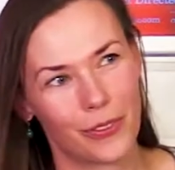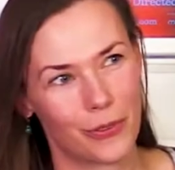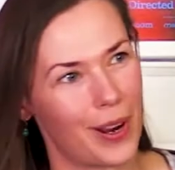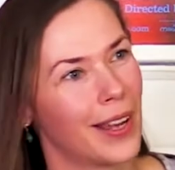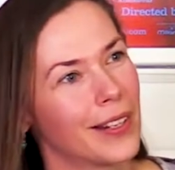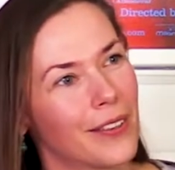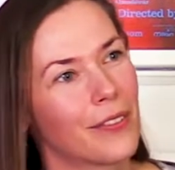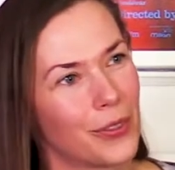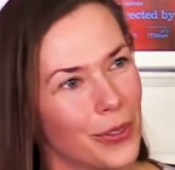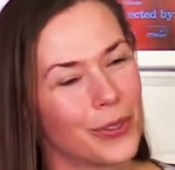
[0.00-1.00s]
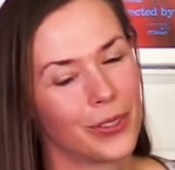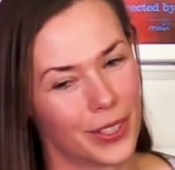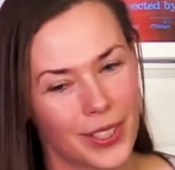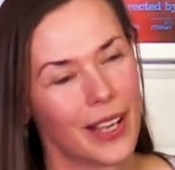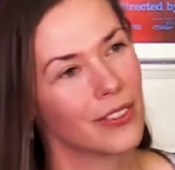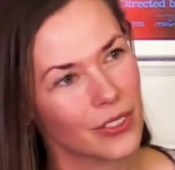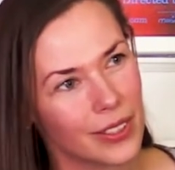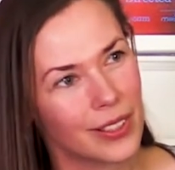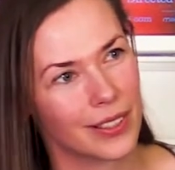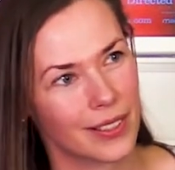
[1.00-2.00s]
riding through Los
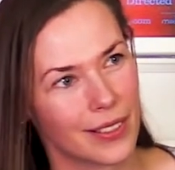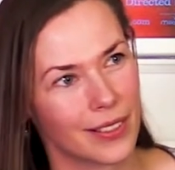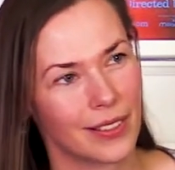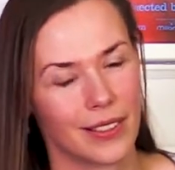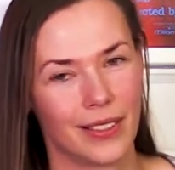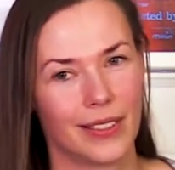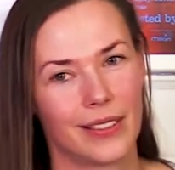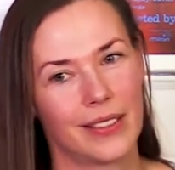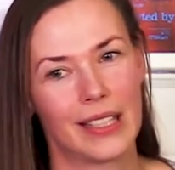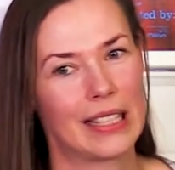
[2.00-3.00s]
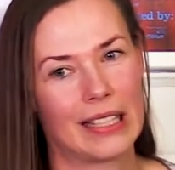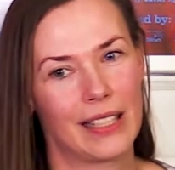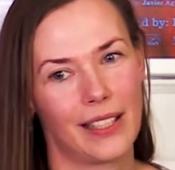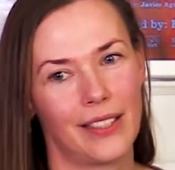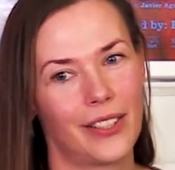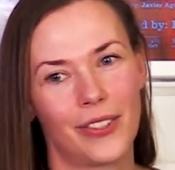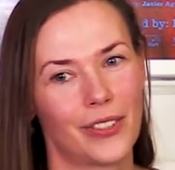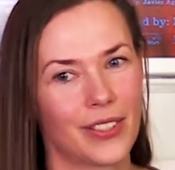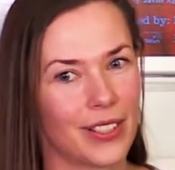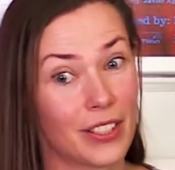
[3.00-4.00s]
Angeles. And you know,
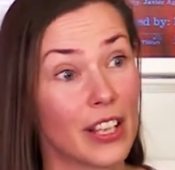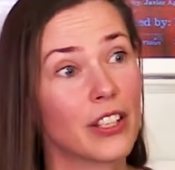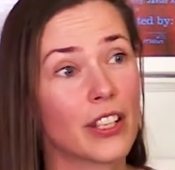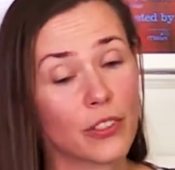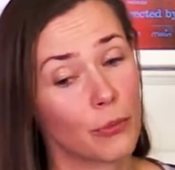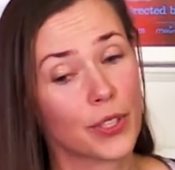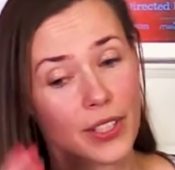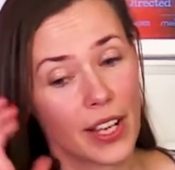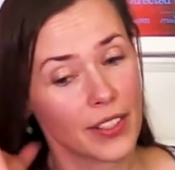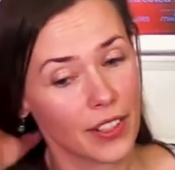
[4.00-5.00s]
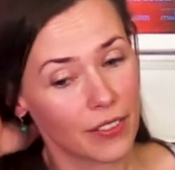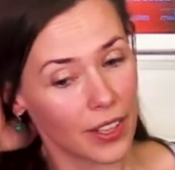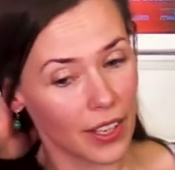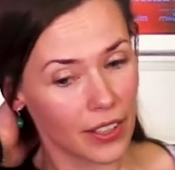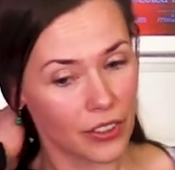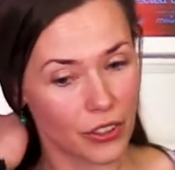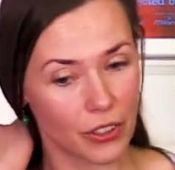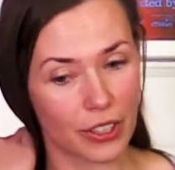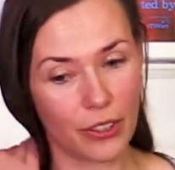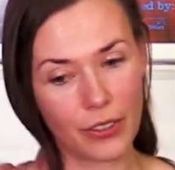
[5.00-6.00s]
it was nice, I think, to
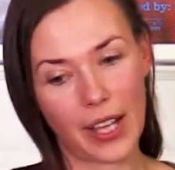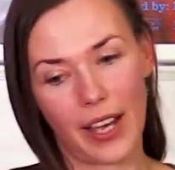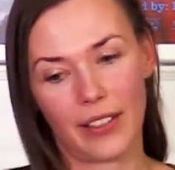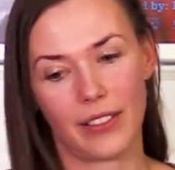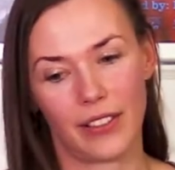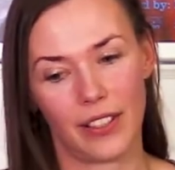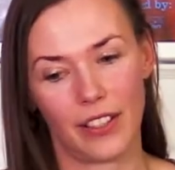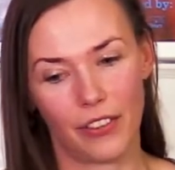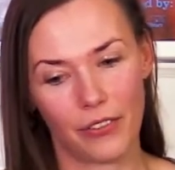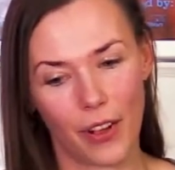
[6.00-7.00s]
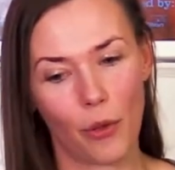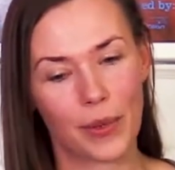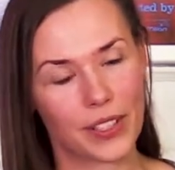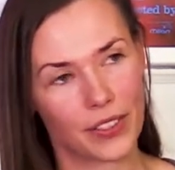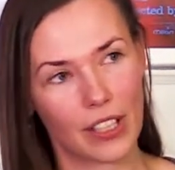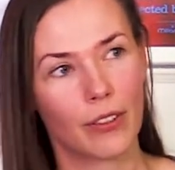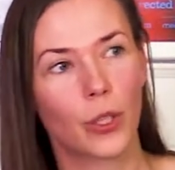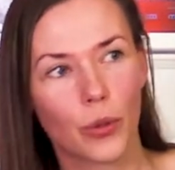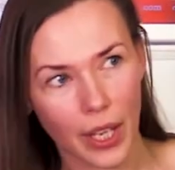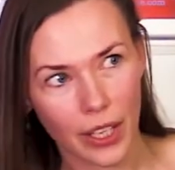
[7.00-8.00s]
include that in a film as another
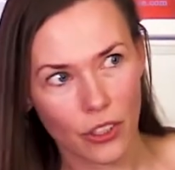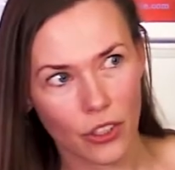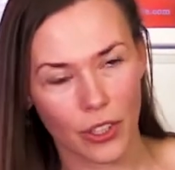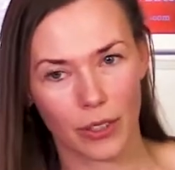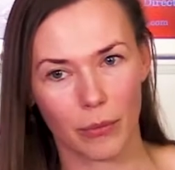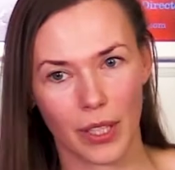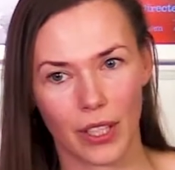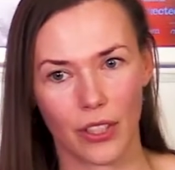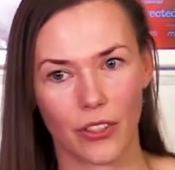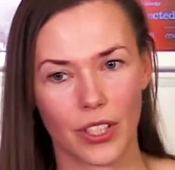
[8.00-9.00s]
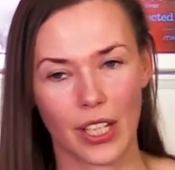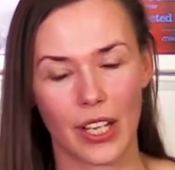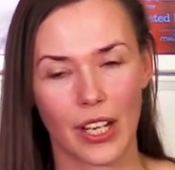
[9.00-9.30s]
location, because